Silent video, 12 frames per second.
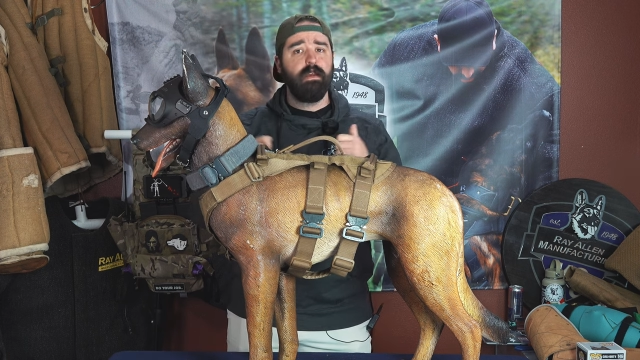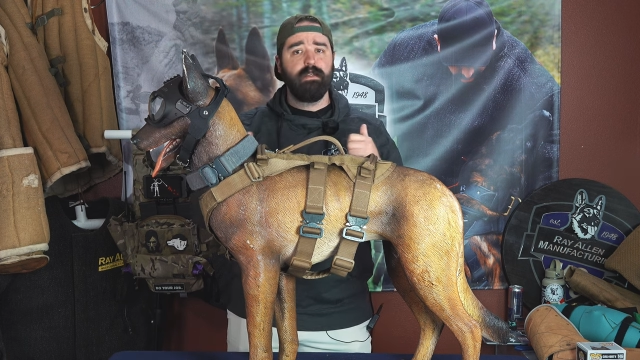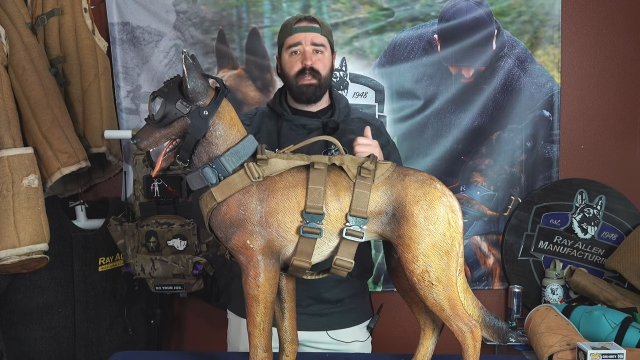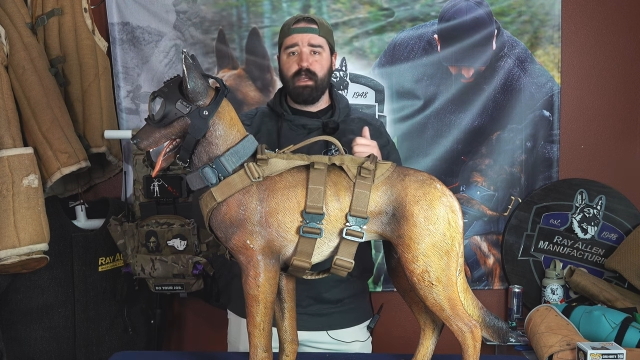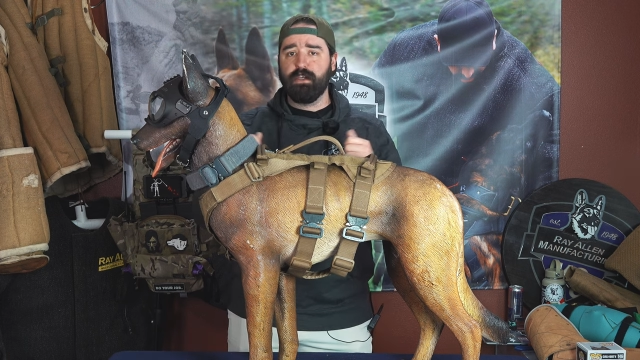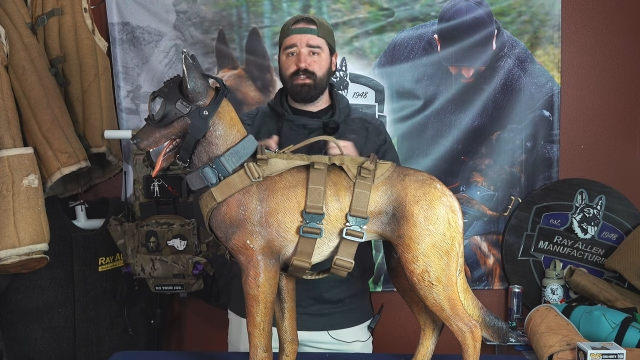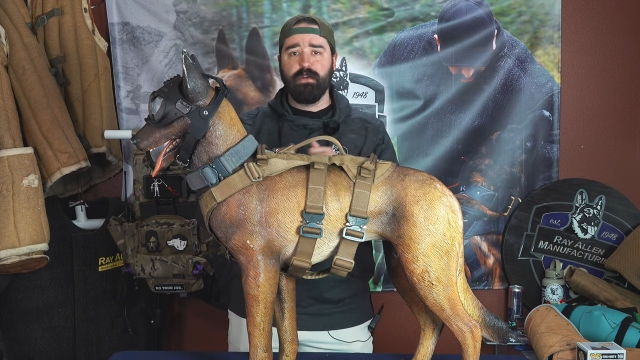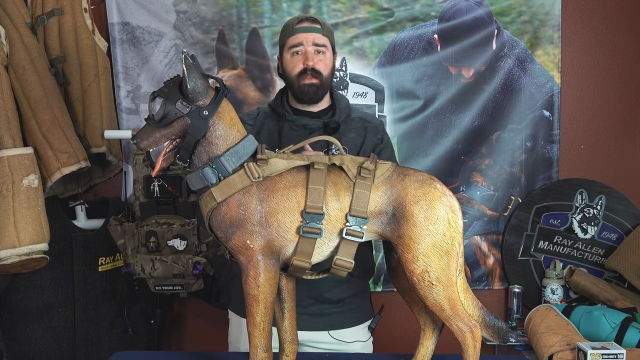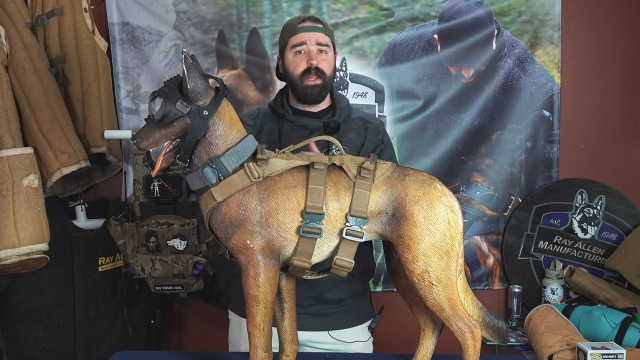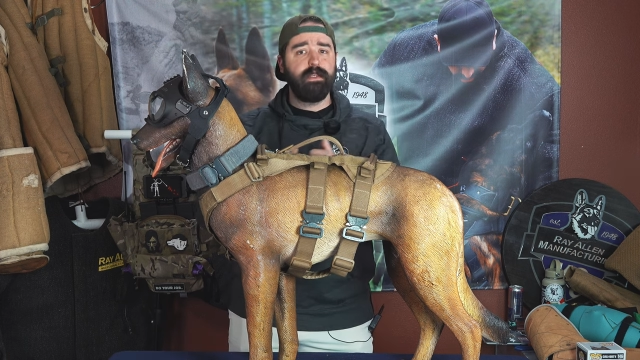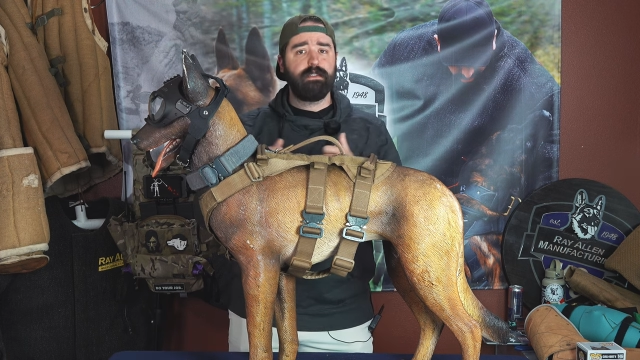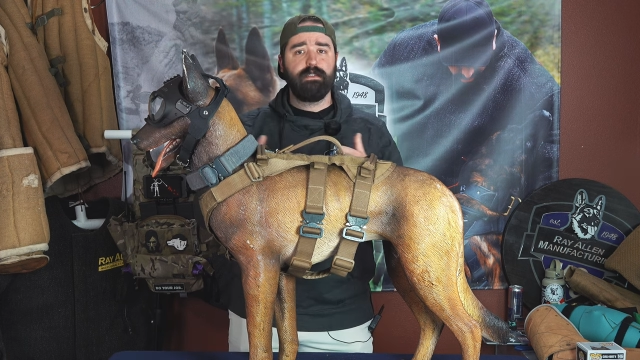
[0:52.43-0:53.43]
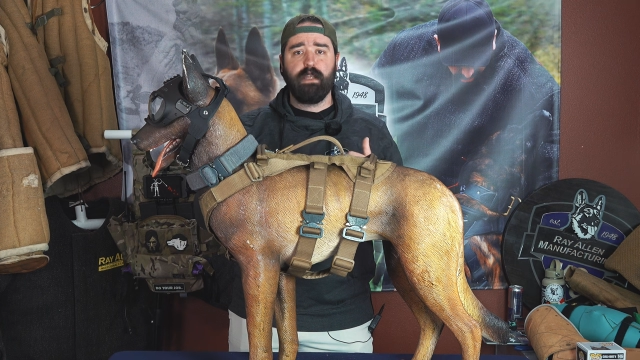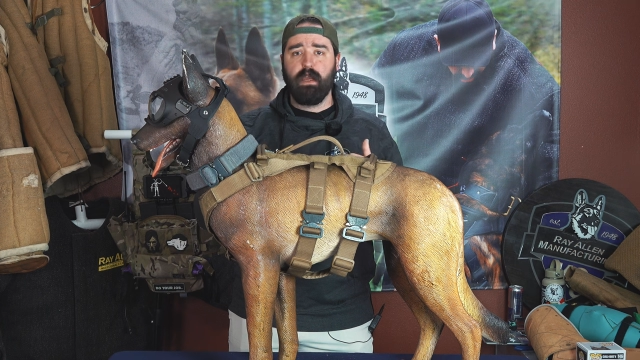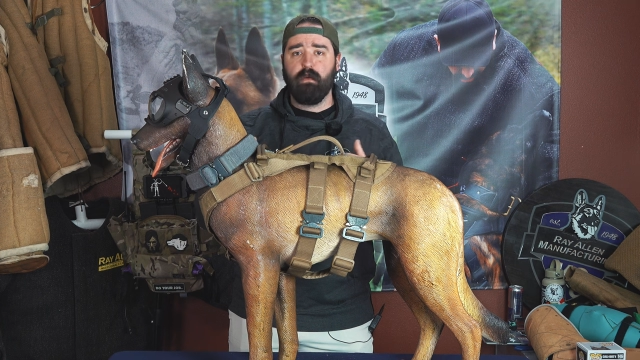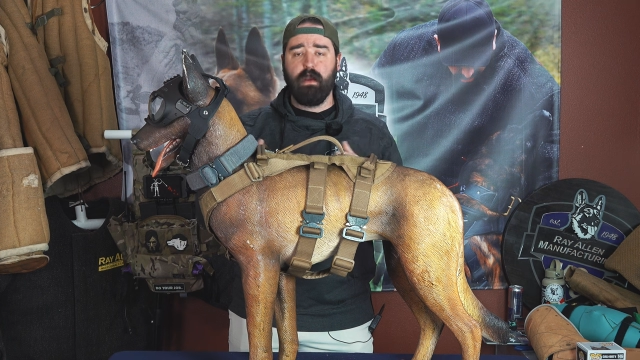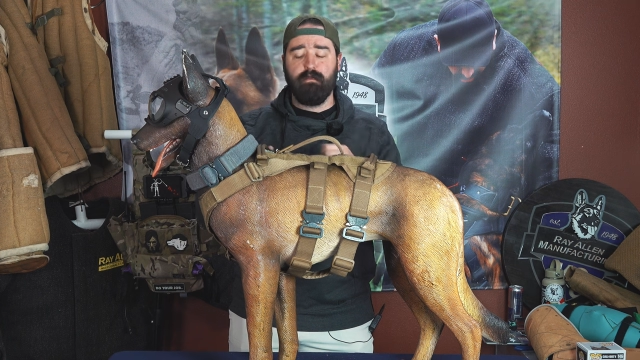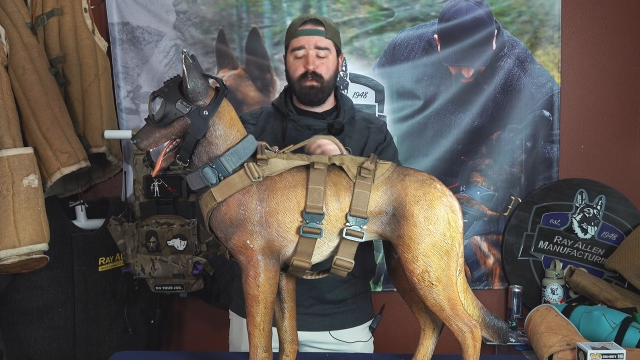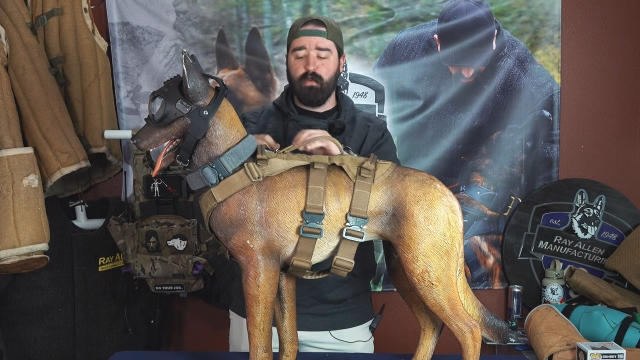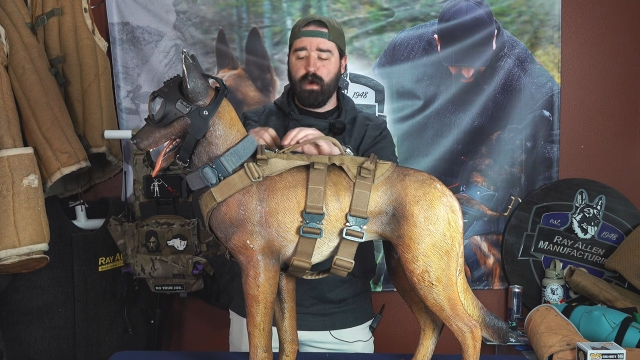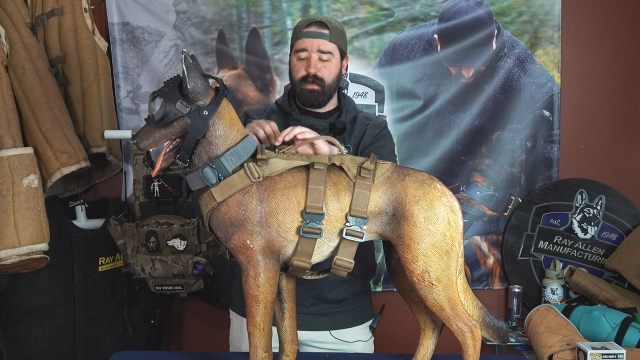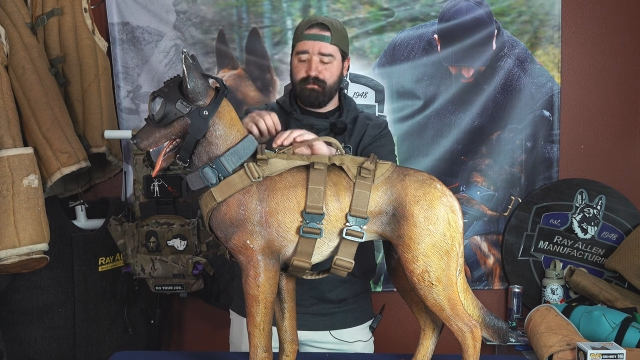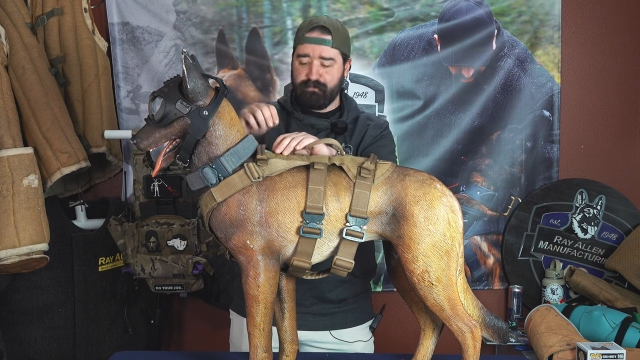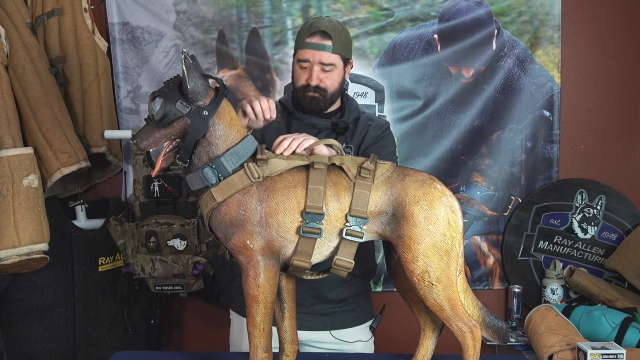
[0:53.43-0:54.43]
take a shoelace, take whatever you
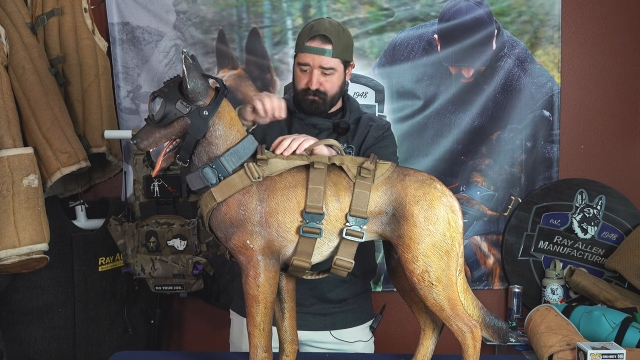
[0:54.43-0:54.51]
want,